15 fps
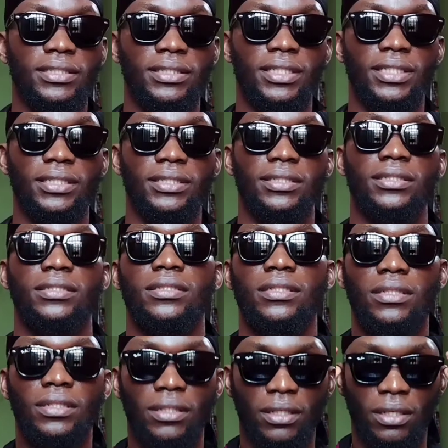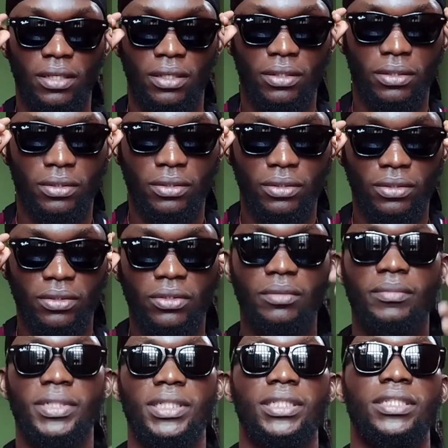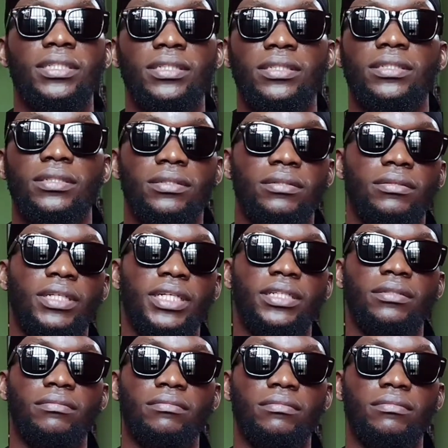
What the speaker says: that normally, like,